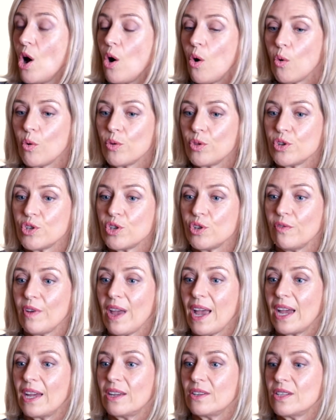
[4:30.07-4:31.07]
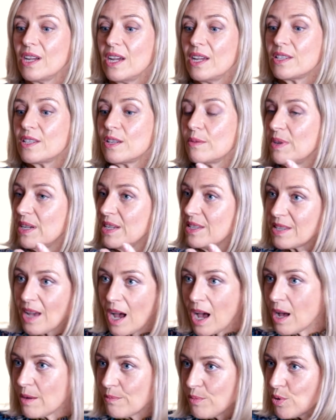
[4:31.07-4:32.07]
or that you've had some
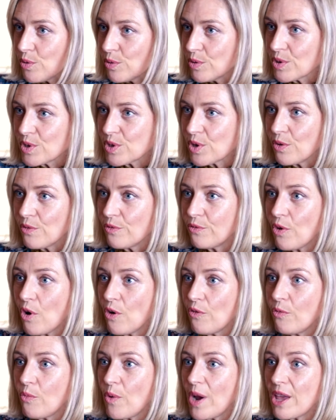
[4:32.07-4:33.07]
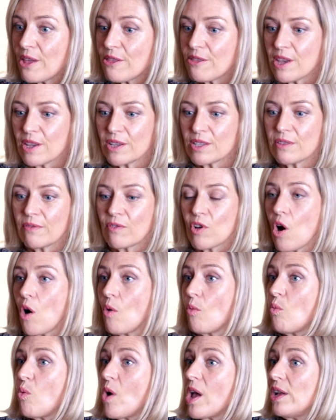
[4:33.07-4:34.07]
examples of where things have
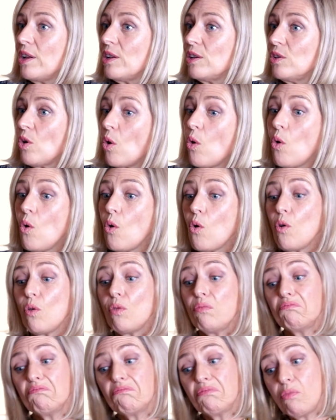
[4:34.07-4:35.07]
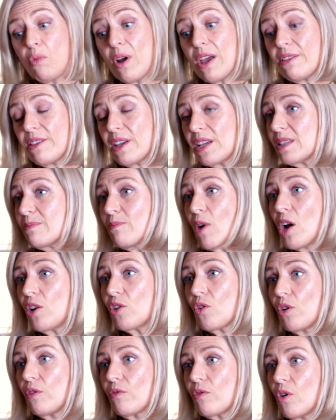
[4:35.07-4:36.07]
gone well, or where things might
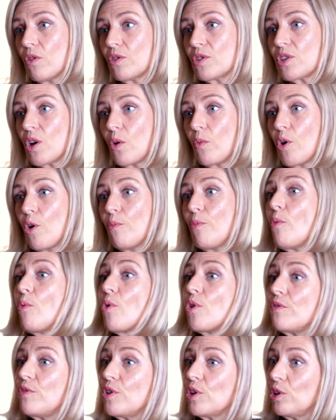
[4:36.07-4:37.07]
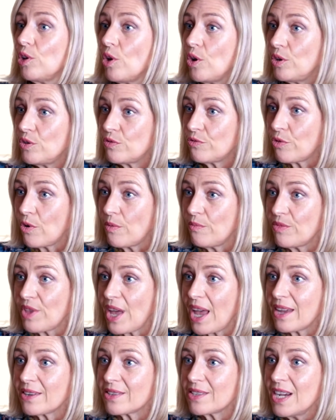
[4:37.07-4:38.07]
not have gone so well, but what have you learnt from
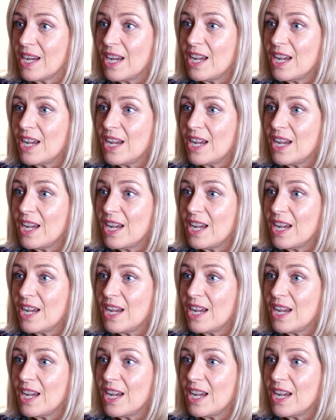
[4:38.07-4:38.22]
that?